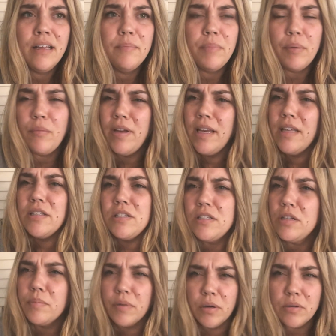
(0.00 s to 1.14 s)
But we can
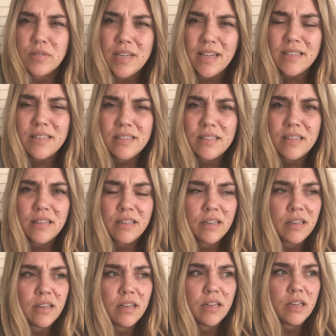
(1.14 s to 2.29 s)
still protest.
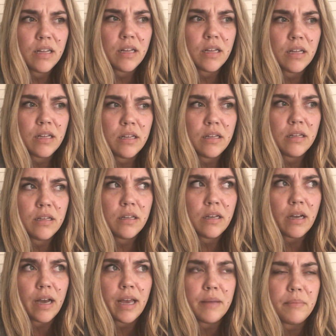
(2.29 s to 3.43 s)

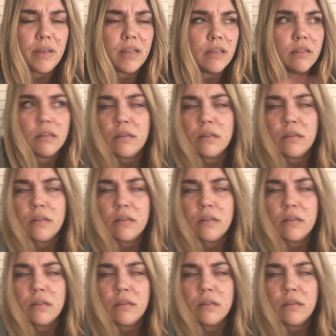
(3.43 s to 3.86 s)
I mean,